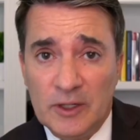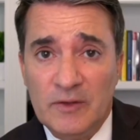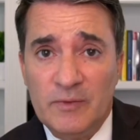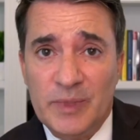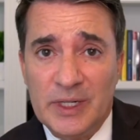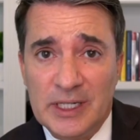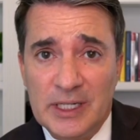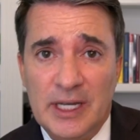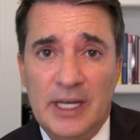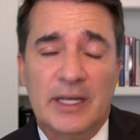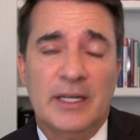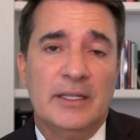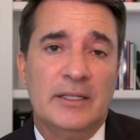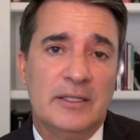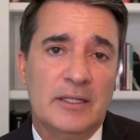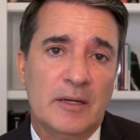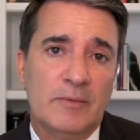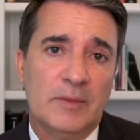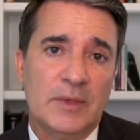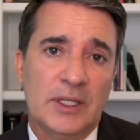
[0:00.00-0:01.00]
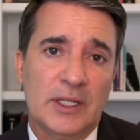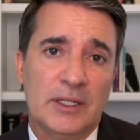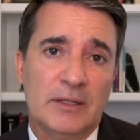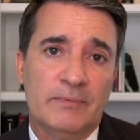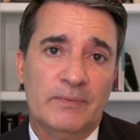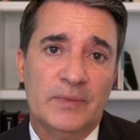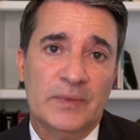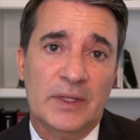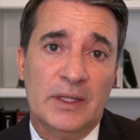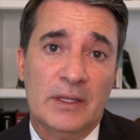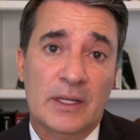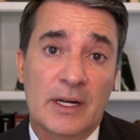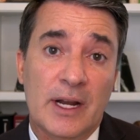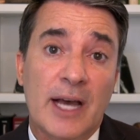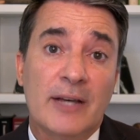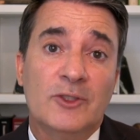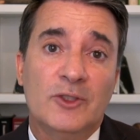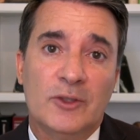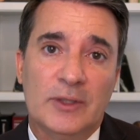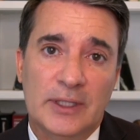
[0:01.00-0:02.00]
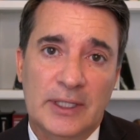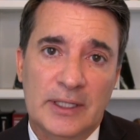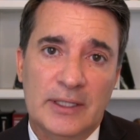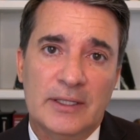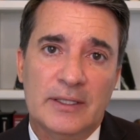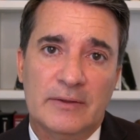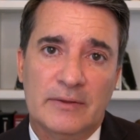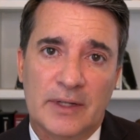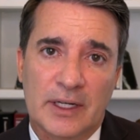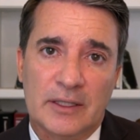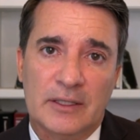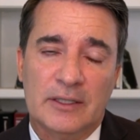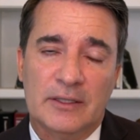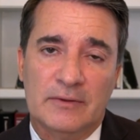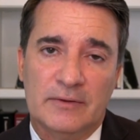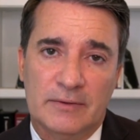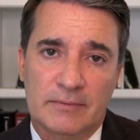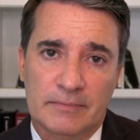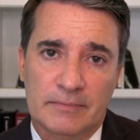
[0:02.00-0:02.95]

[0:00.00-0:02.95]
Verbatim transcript: have been taking something that actually is effective.